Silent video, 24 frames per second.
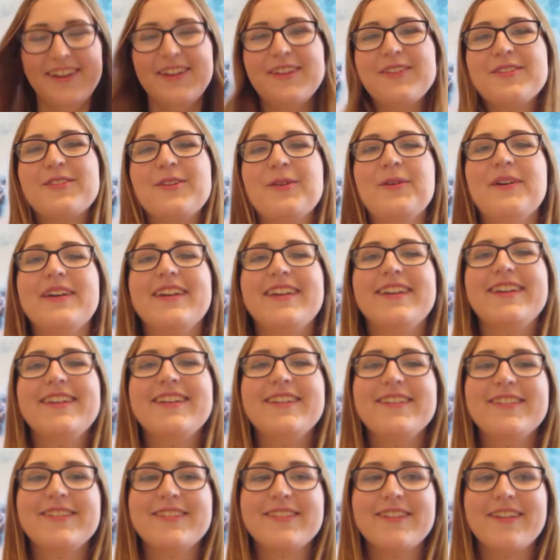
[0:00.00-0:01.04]
So it
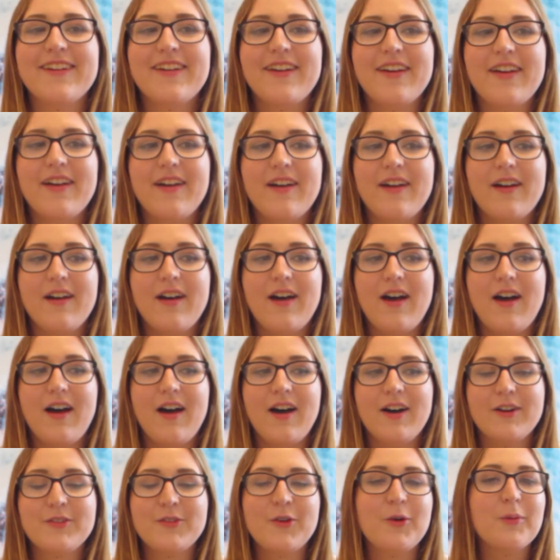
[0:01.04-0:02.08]
is
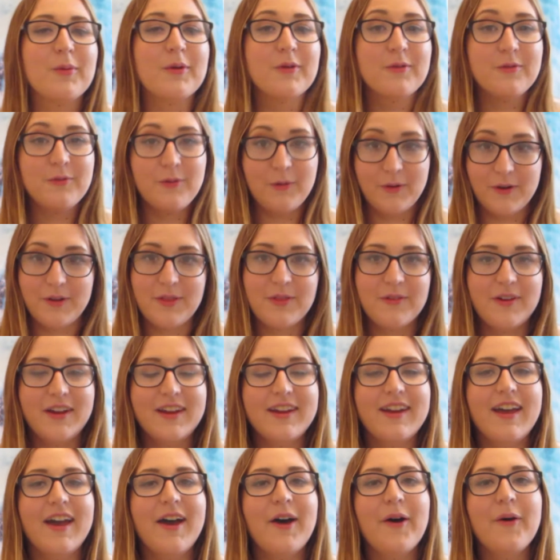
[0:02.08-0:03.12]
October 4th right
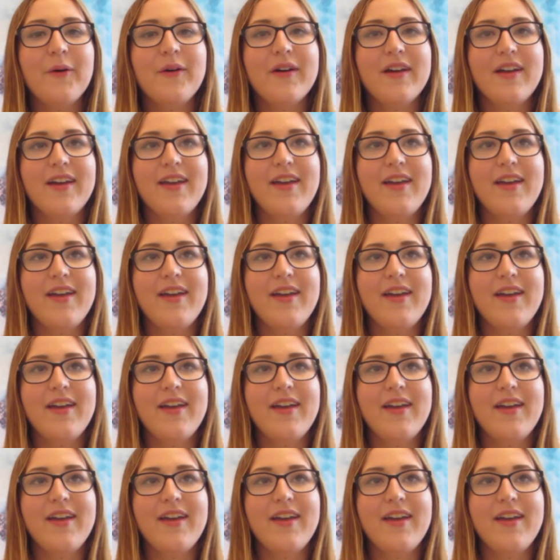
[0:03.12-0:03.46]
now,